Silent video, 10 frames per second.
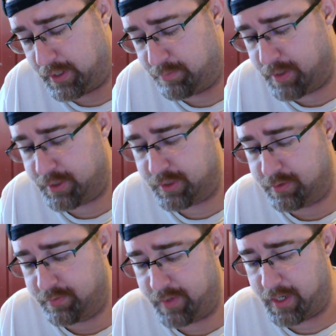need to mention
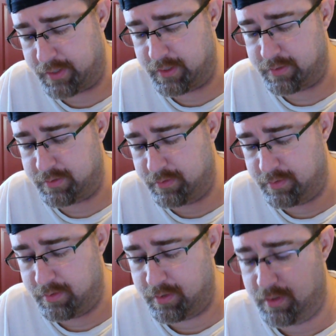the fact that
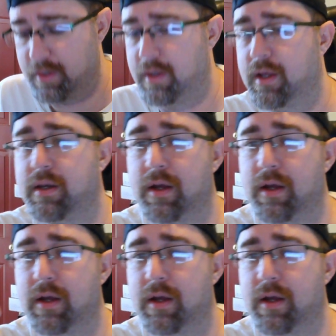it